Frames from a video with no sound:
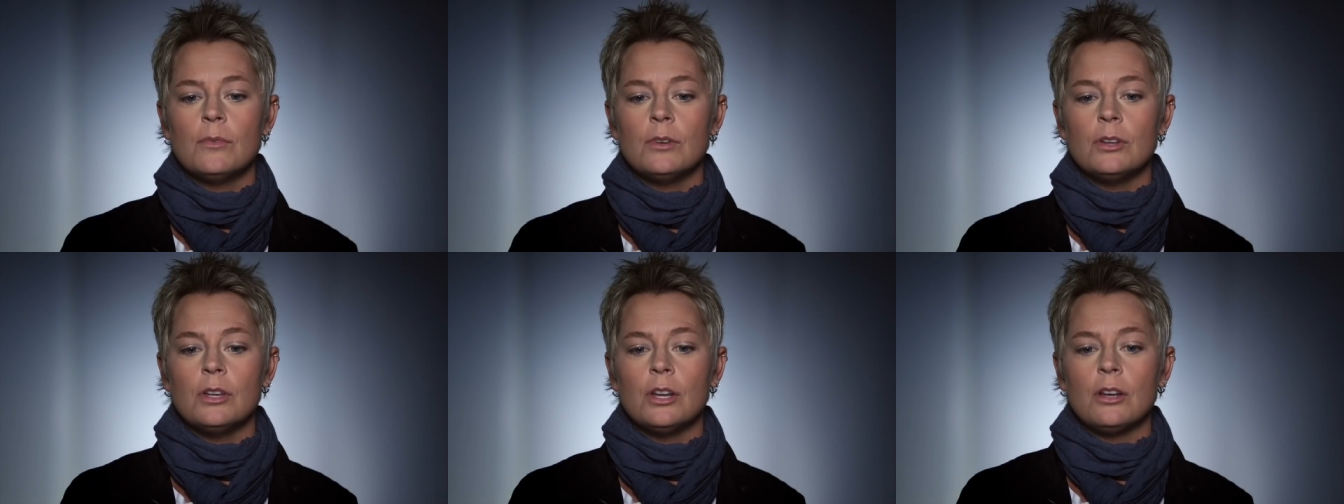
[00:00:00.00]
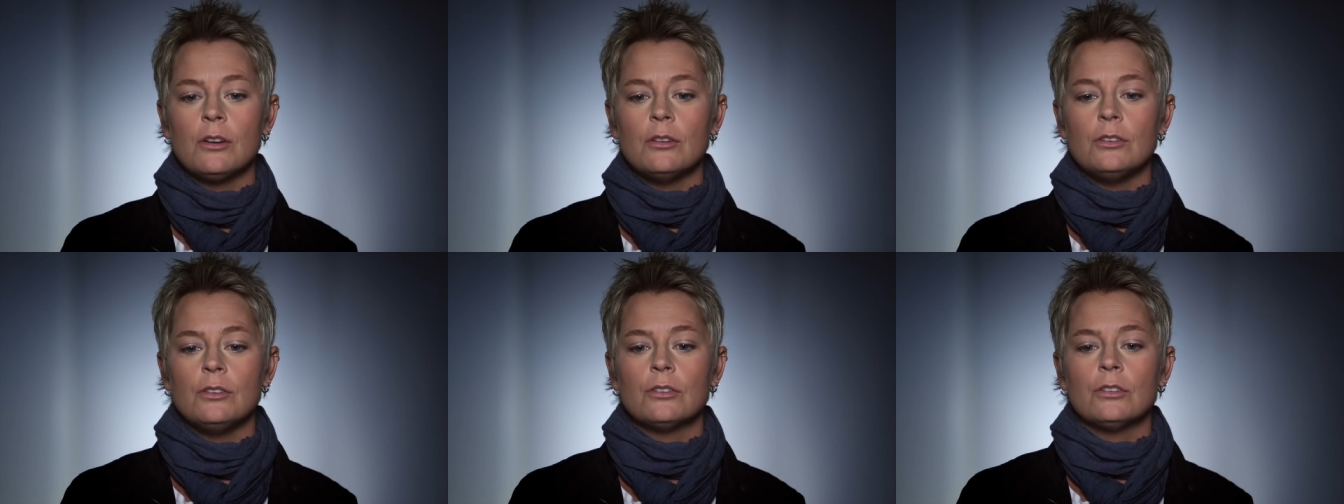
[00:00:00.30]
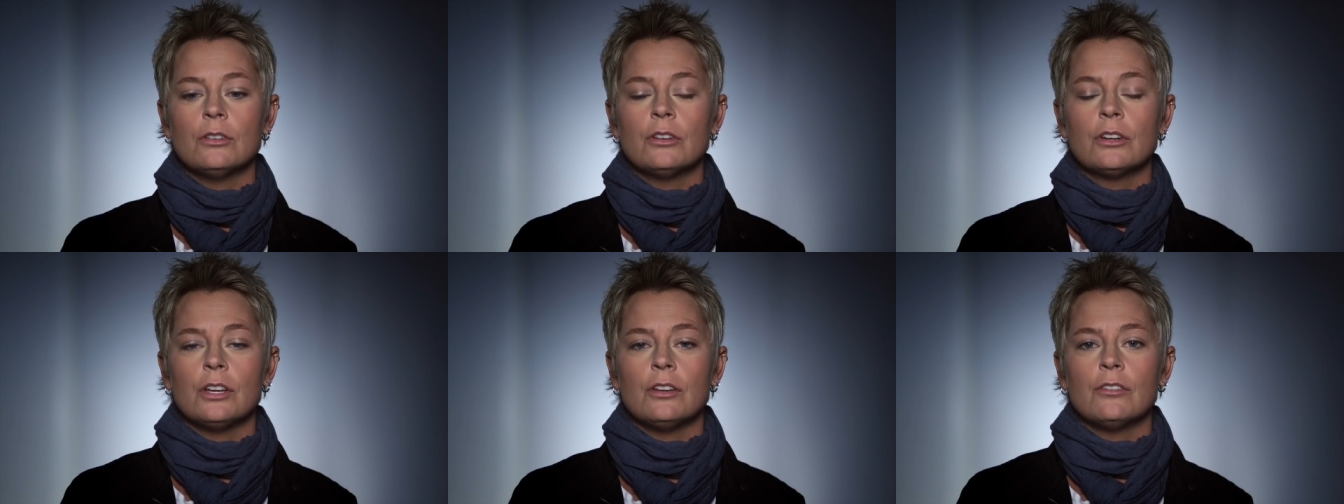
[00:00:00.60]
You know, and
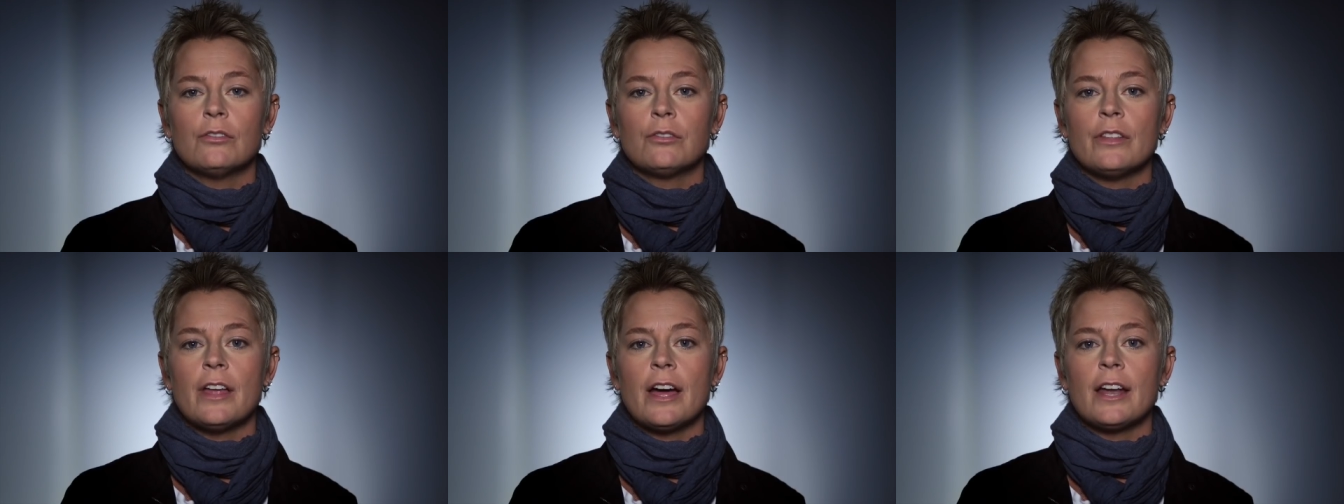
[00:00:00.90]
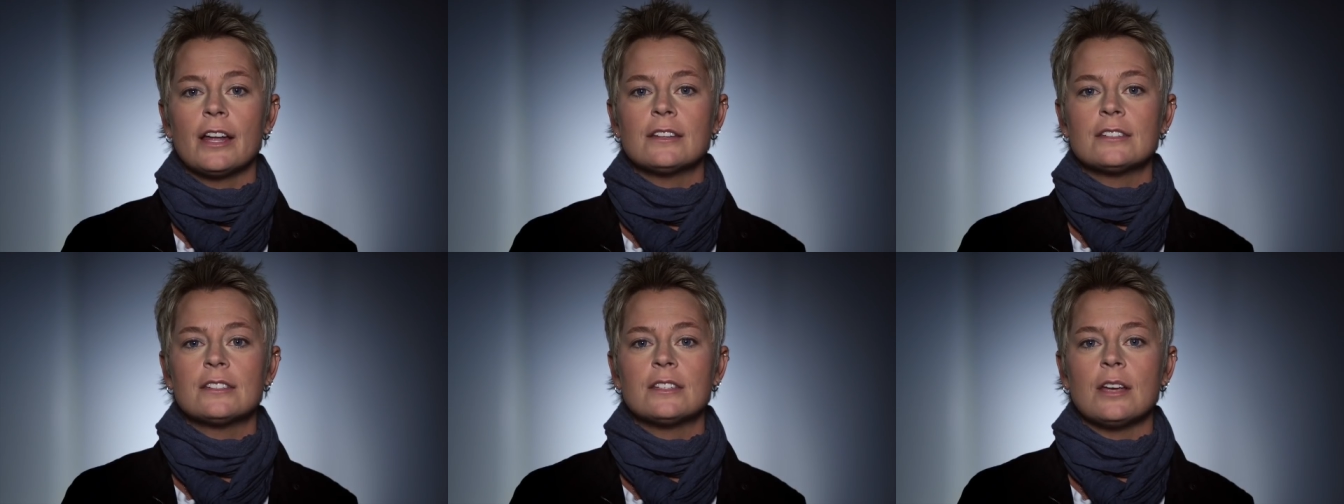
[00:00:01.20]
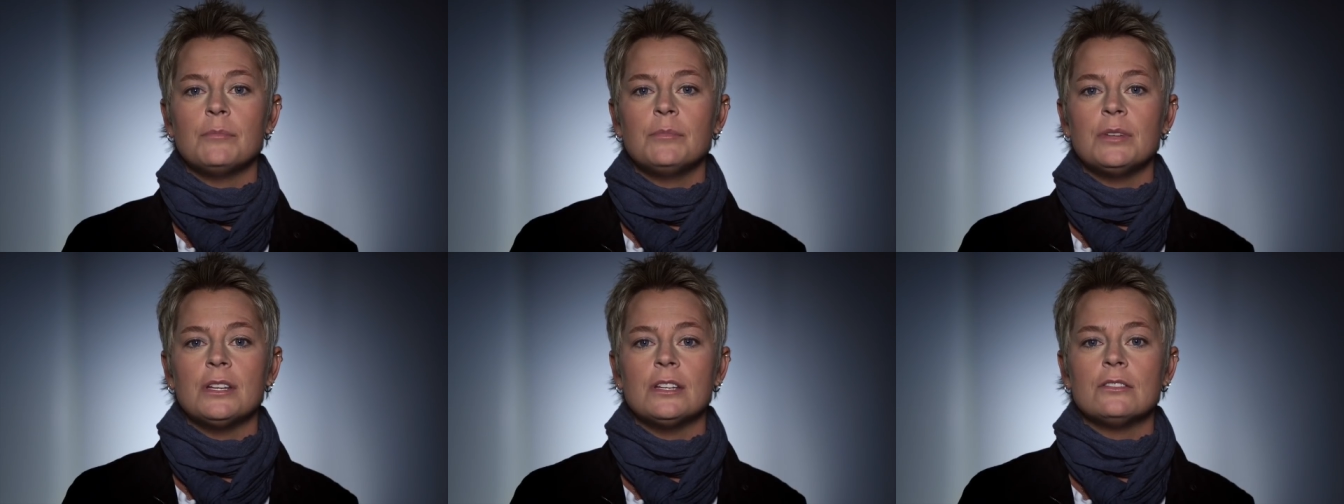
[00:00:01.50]
you're looking for that
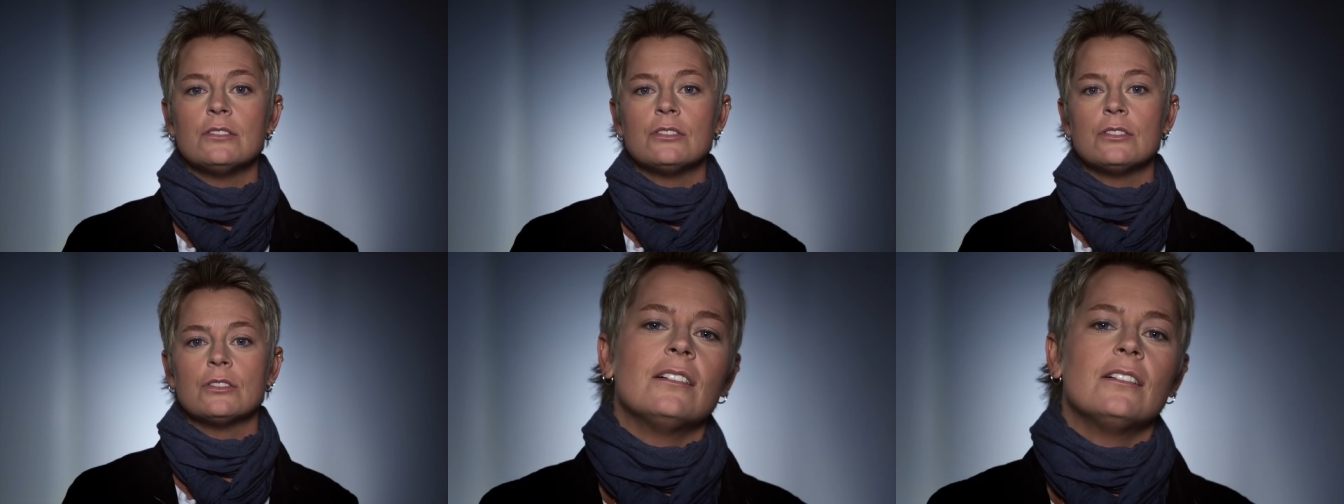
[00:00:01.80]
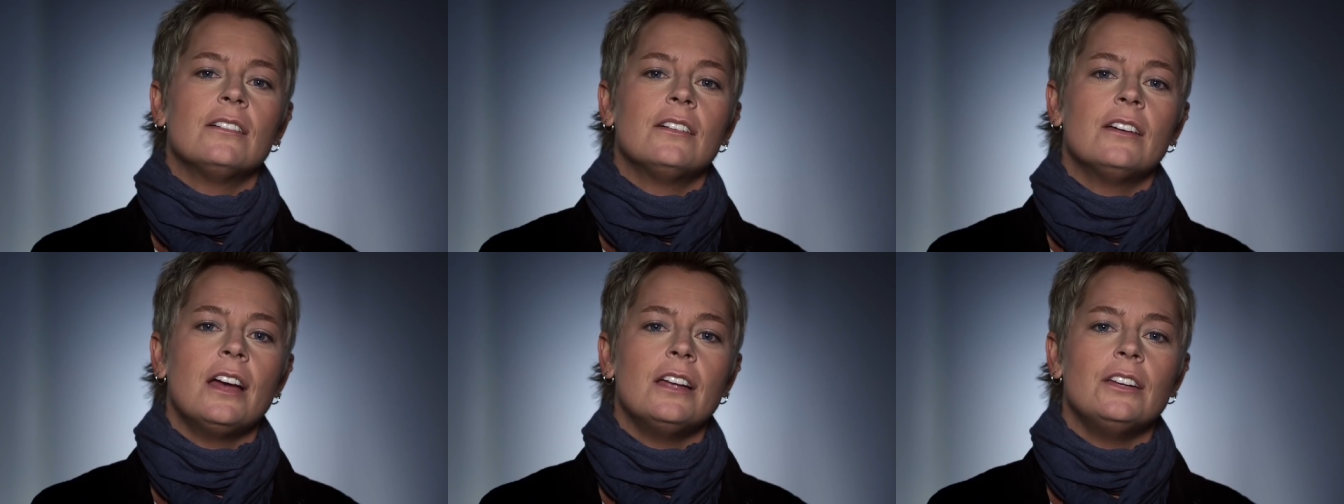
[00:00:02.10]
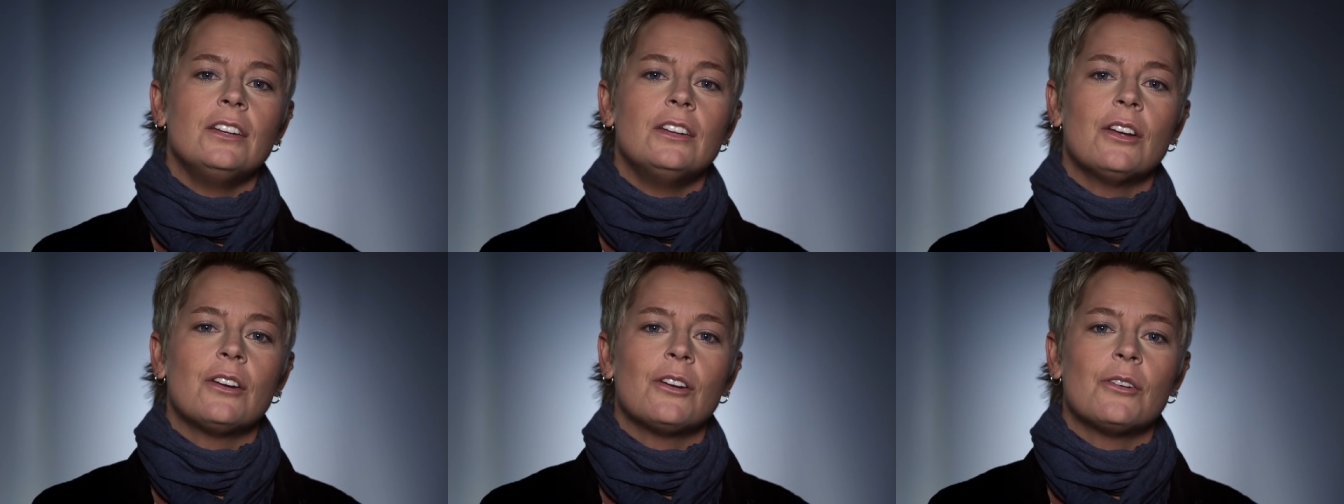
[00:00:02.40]
acceptance,
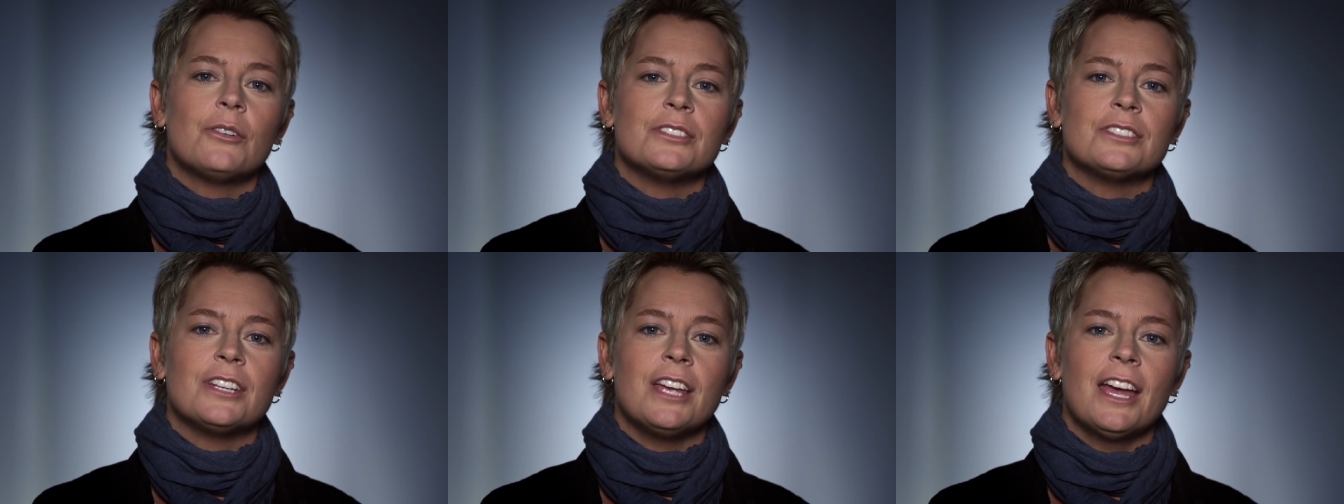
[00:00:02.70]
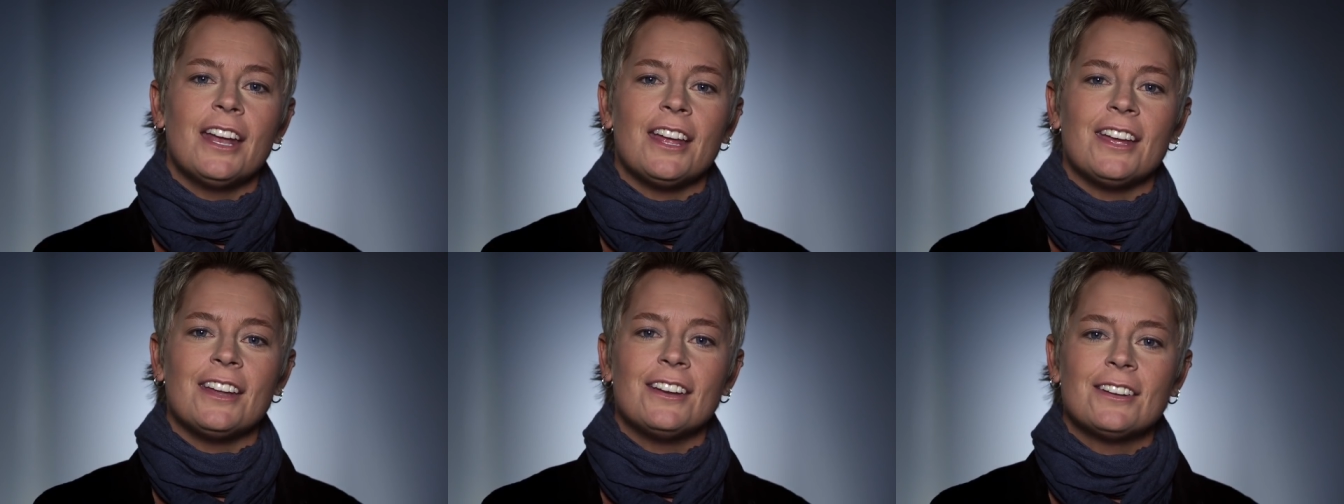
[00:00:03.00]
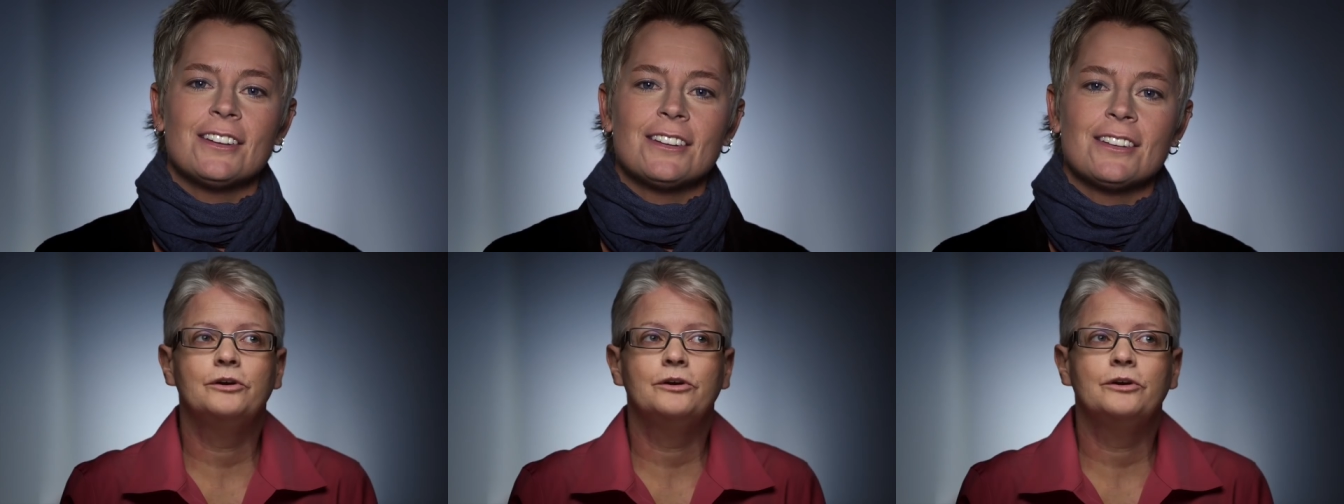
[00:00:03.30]
and you don't always get it.